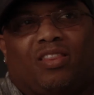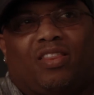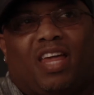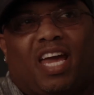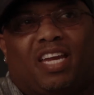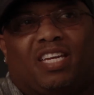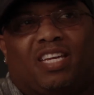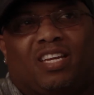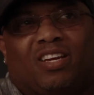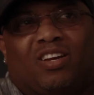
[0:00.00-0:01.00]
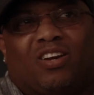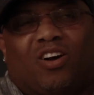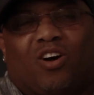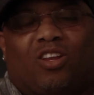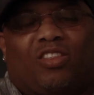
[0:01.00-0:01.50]
that,
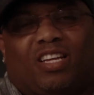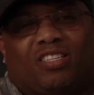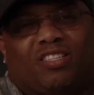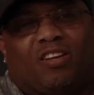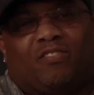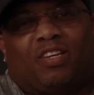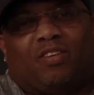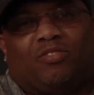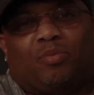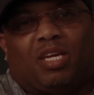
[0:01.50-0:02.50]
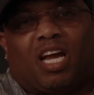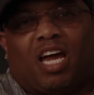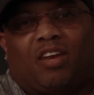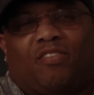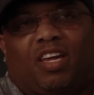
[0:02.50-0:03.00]
all of that stuff gives me
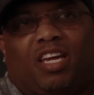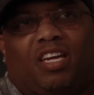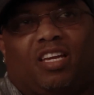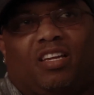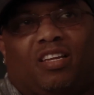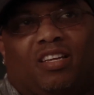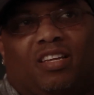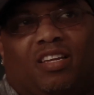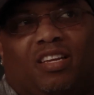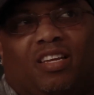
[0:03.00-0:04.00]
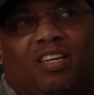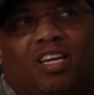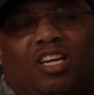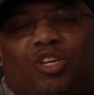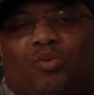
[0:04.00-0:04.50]
kind of a
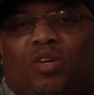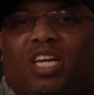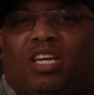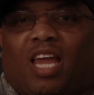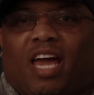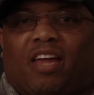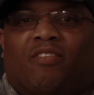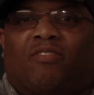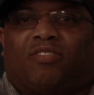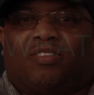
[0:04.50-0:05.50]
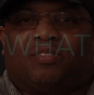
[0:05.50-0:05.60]
a unique life.